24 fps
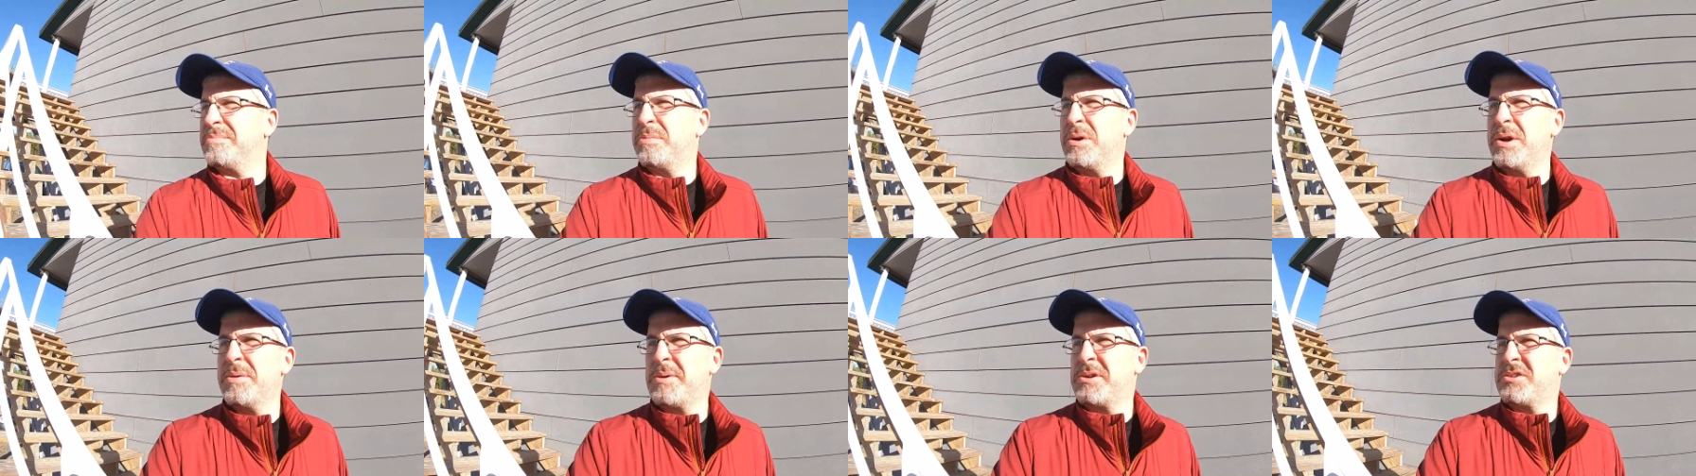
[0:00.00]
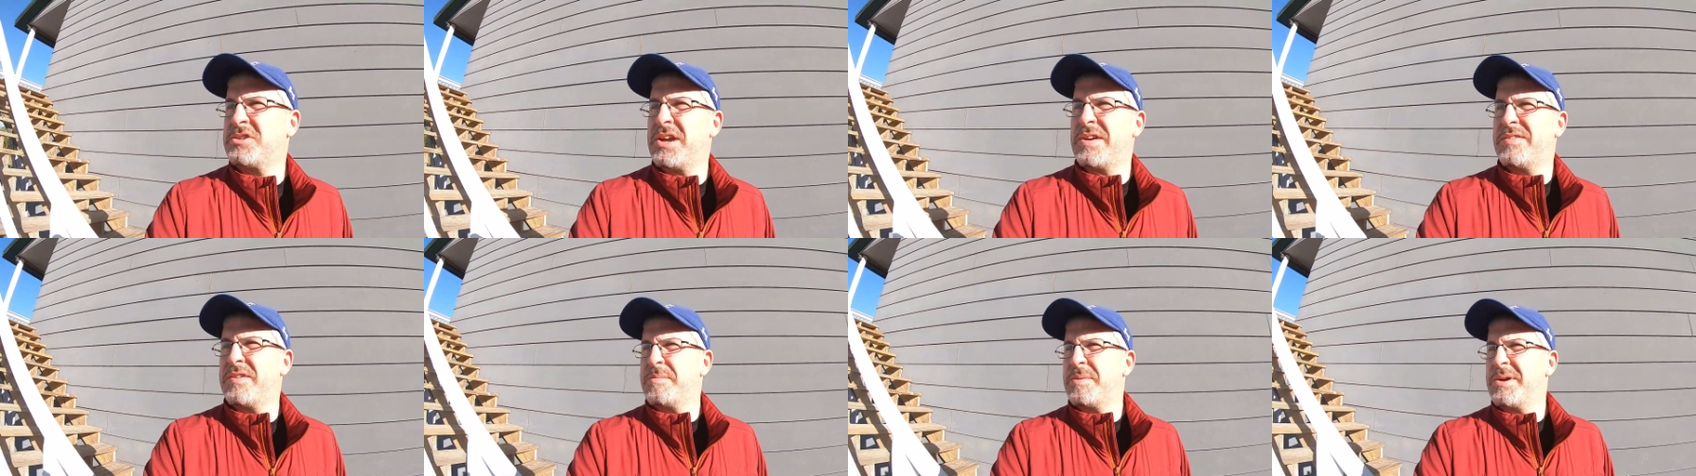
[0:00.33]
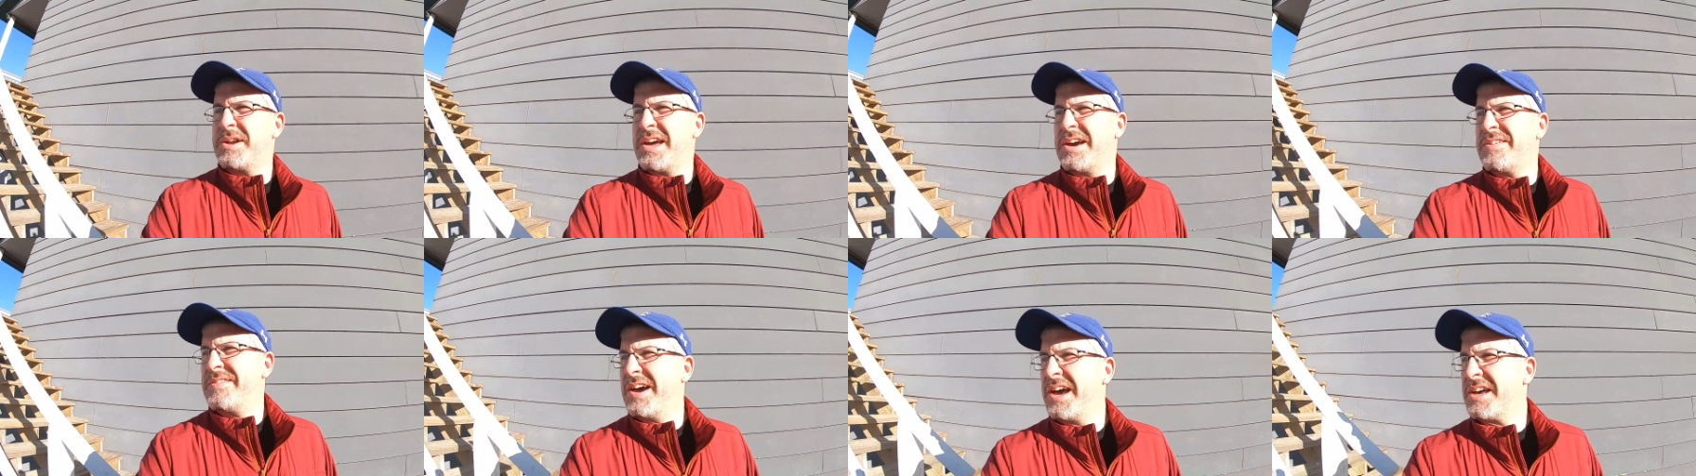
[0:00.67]
pretty much
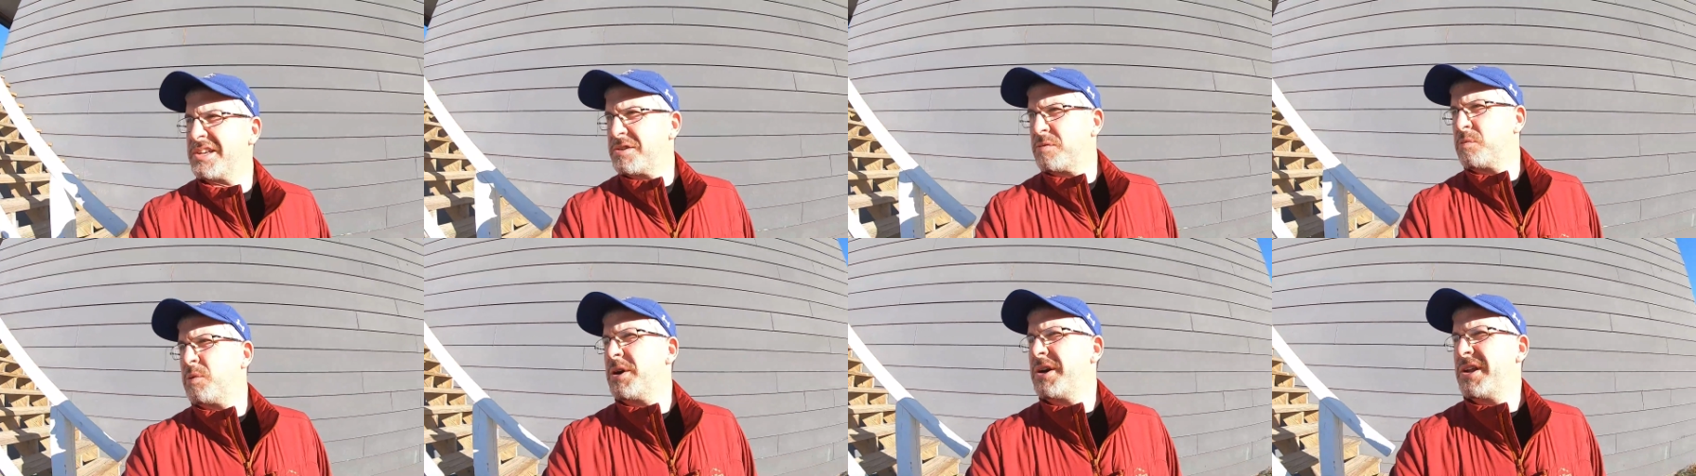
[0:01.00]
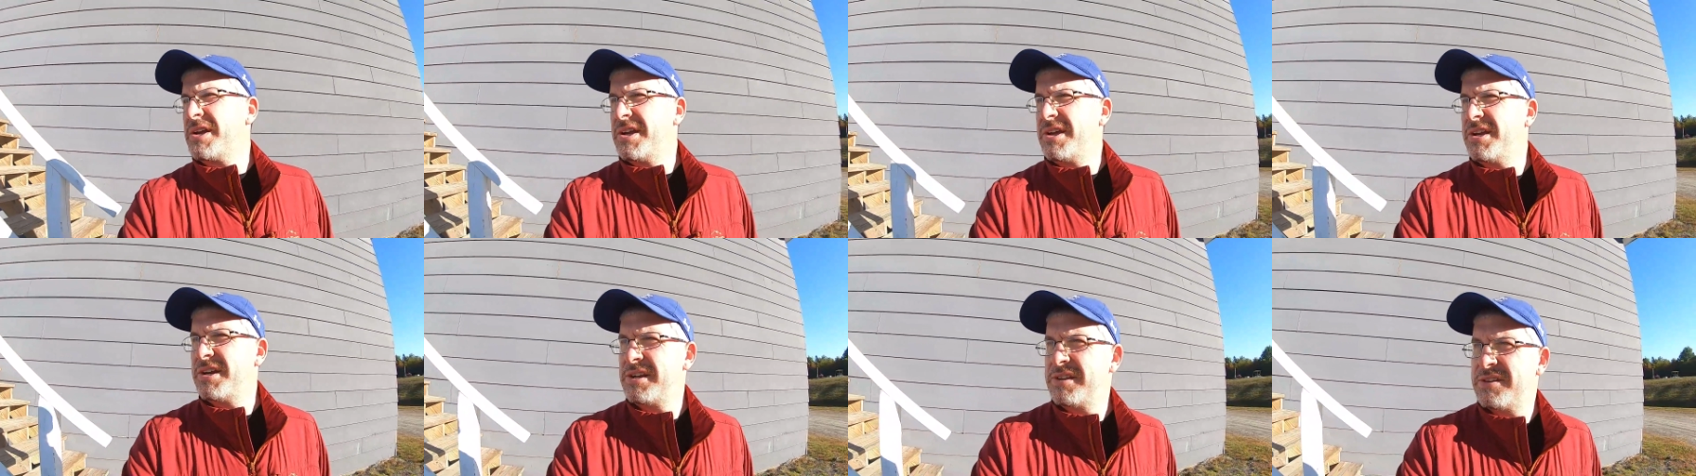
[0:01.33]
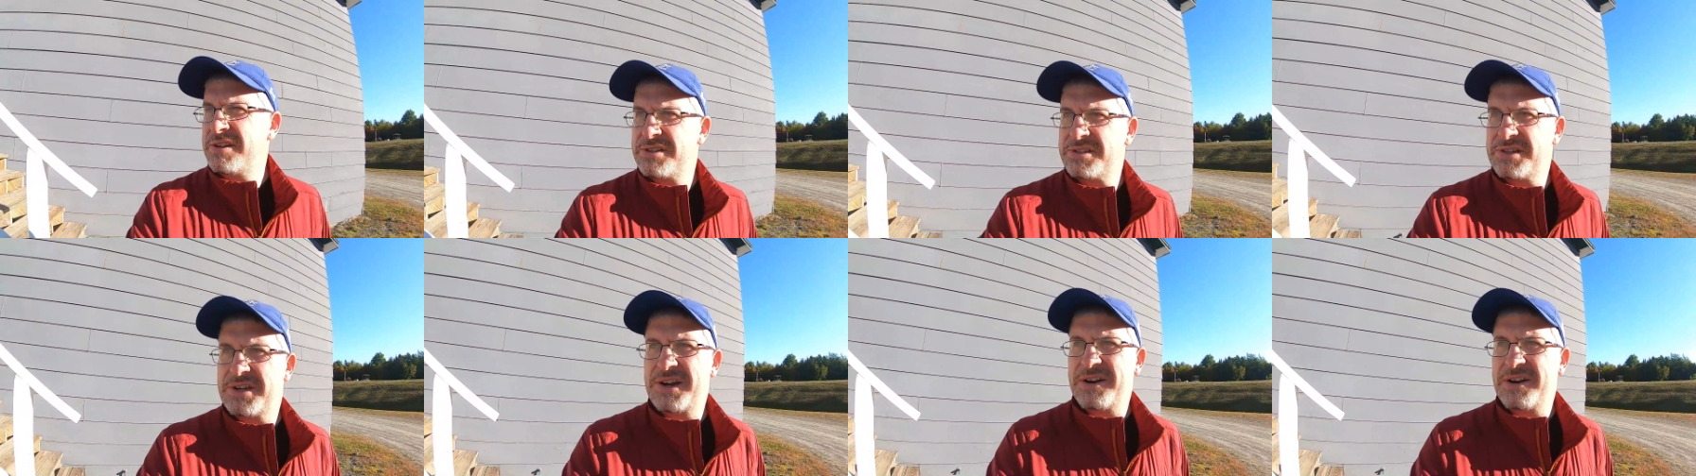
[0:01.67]
everybody I've asked where to eat in this